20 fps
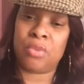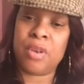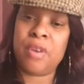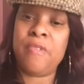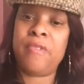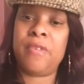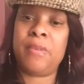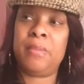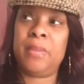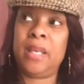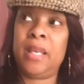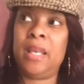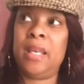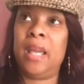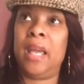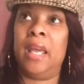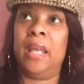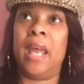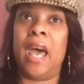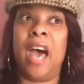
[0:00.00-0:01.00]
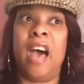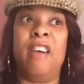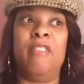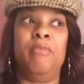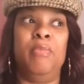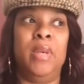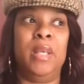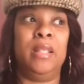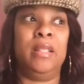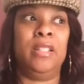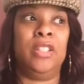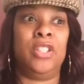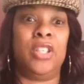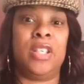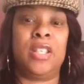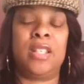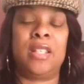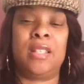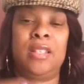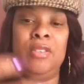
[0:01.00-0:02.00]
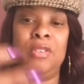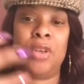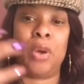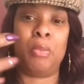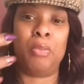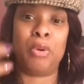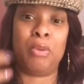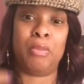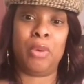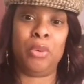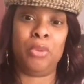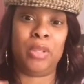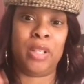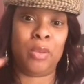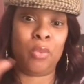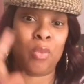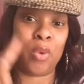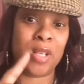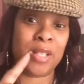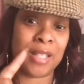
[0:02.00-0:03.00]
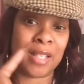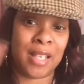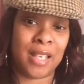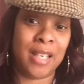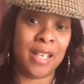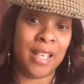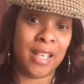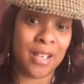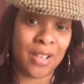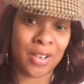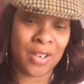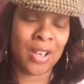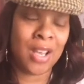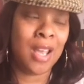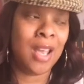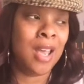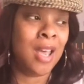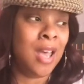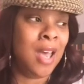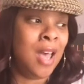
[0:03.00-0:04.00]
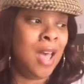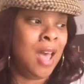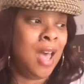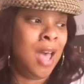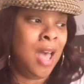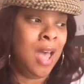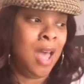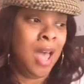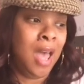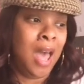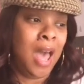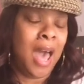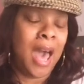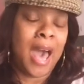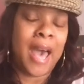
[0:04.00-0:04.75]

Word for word: for me and I've been just, you know, promoting it once a year, I